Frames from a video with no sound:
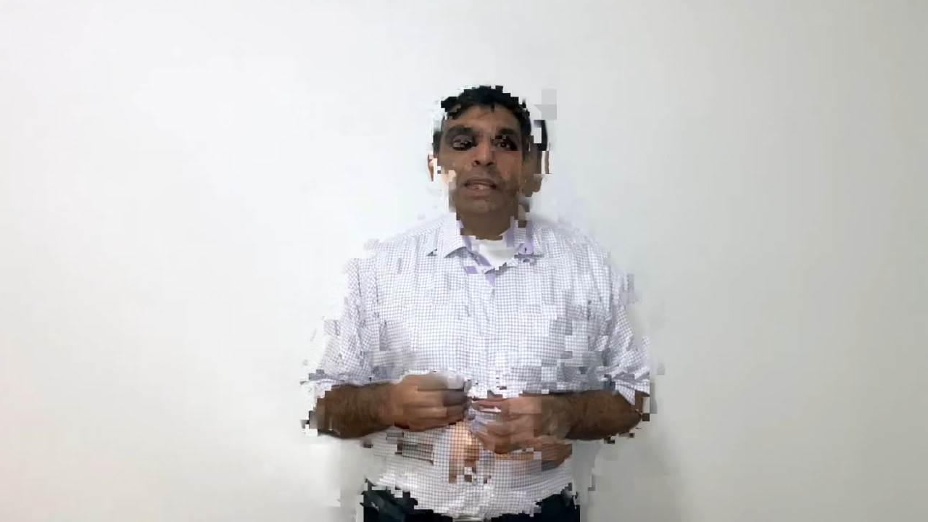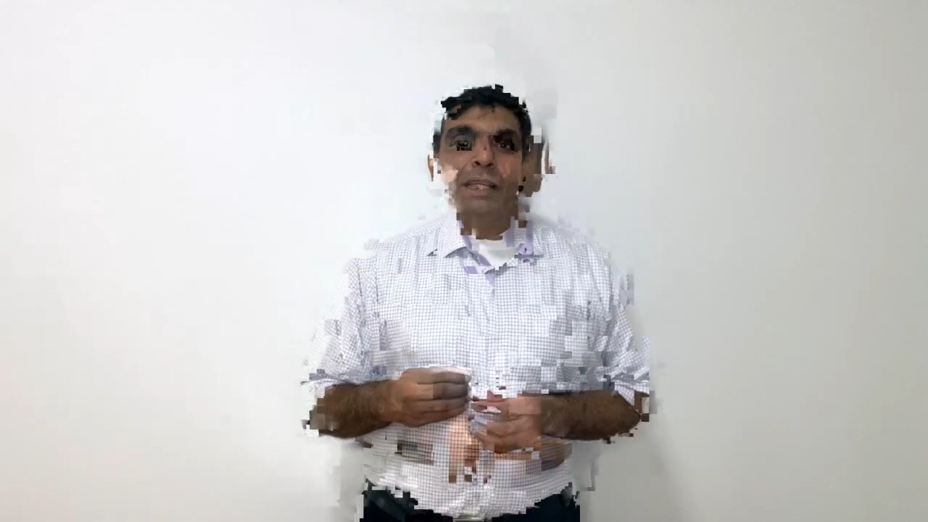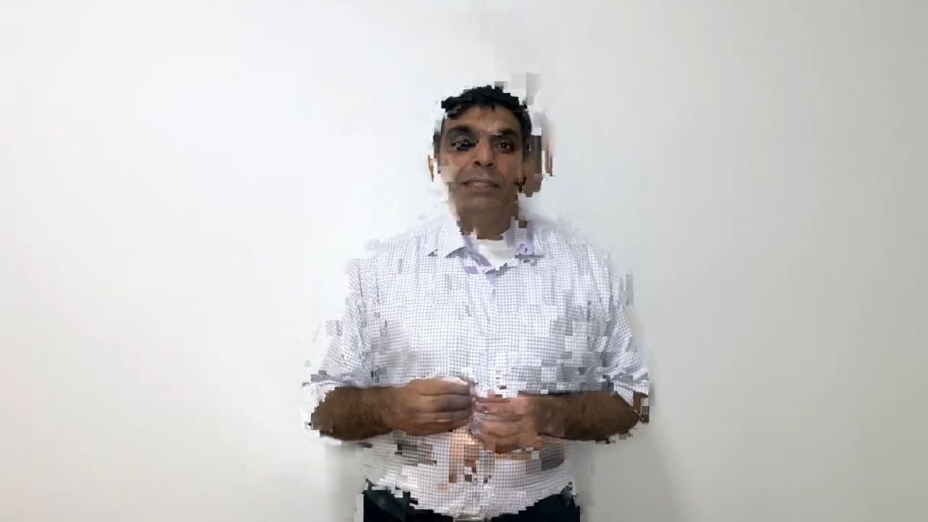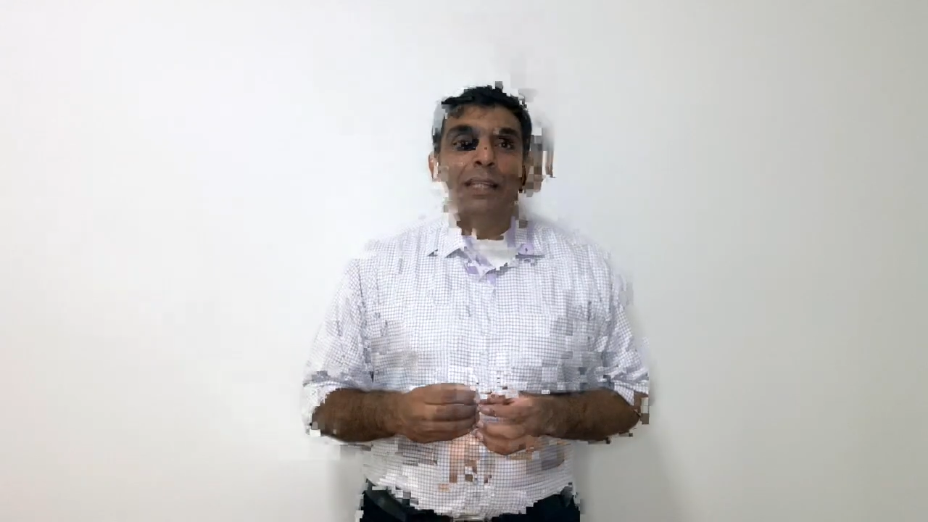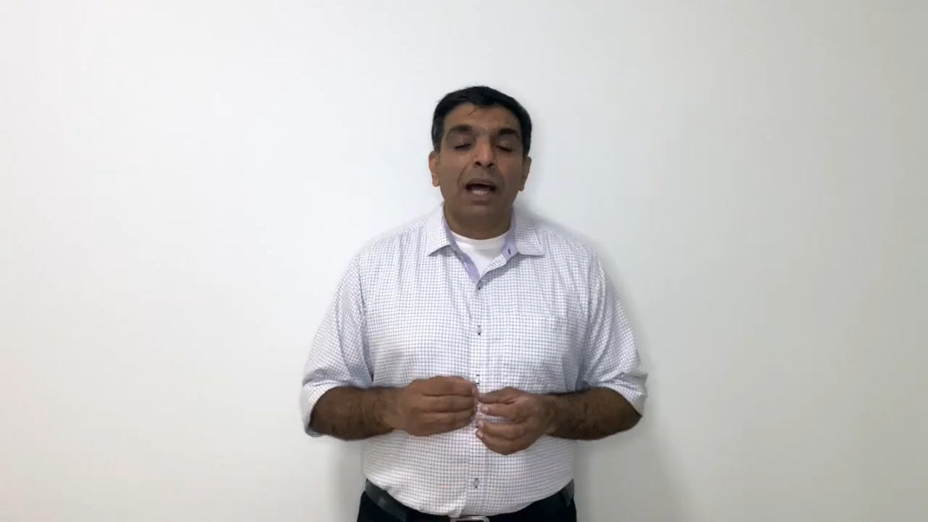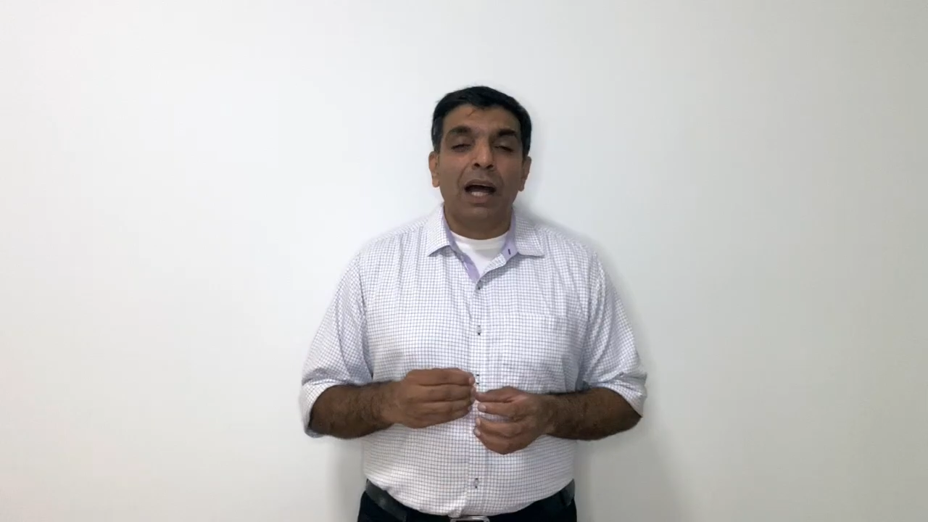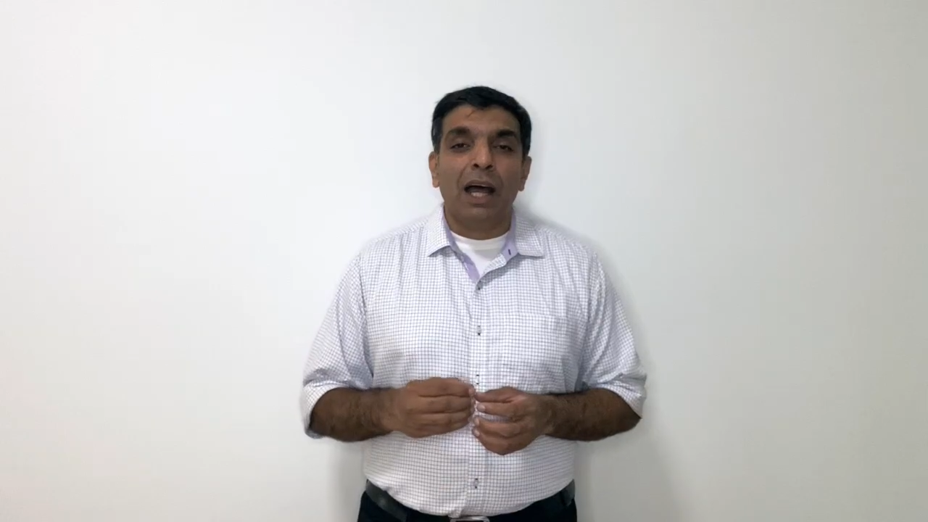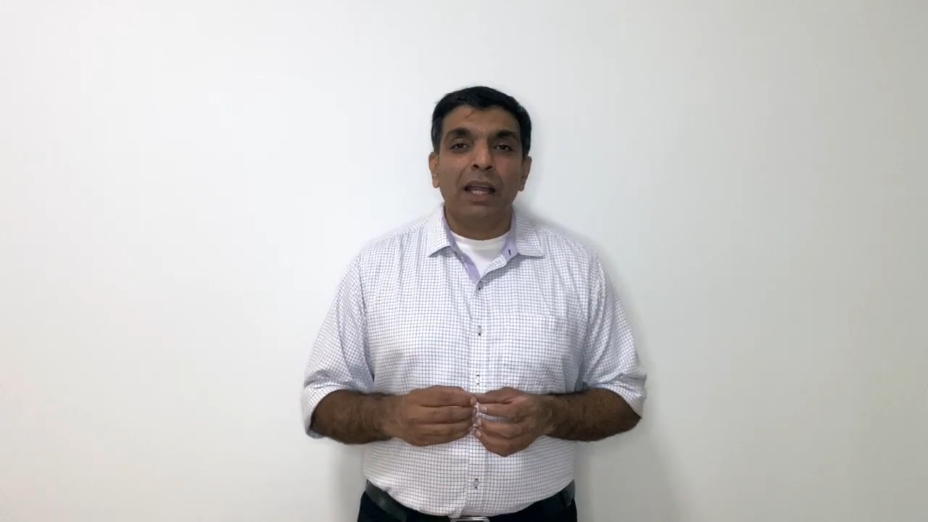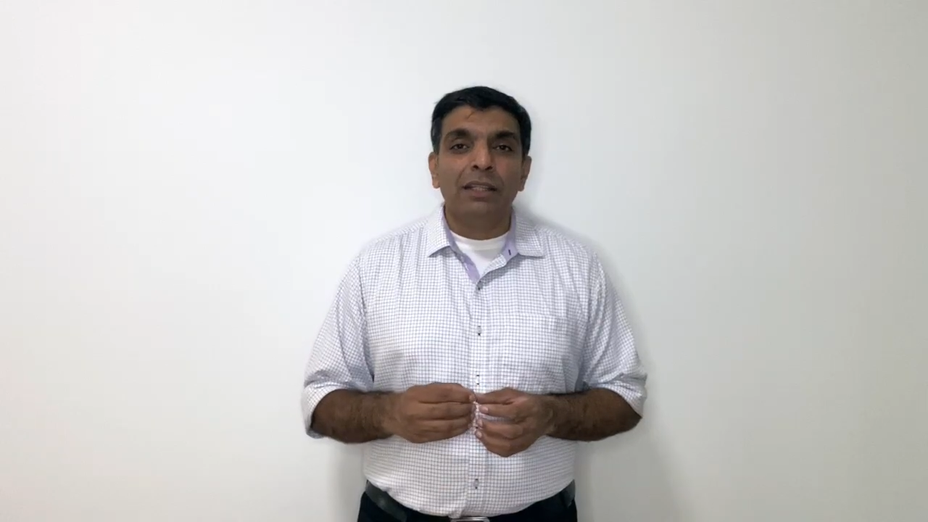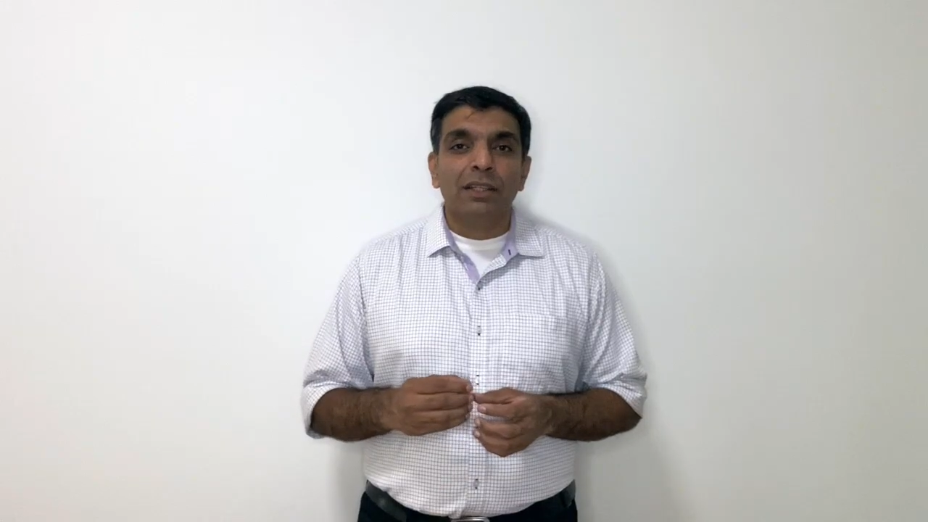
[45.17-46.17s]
is the high